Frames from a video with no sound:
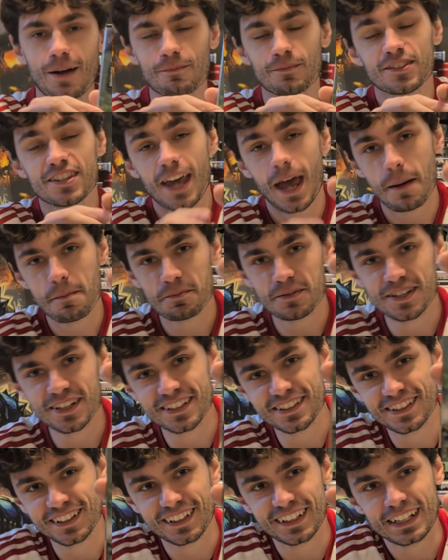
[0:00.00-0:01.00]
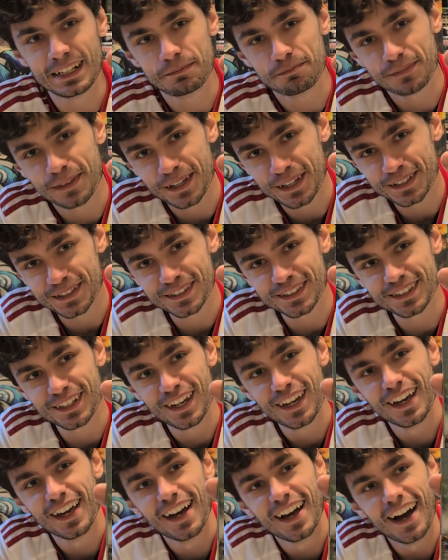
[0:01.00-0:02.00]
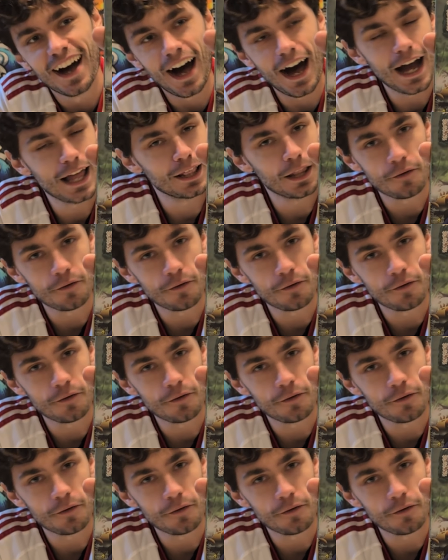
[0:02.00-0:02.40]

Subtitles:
I'm tempted to keep this. I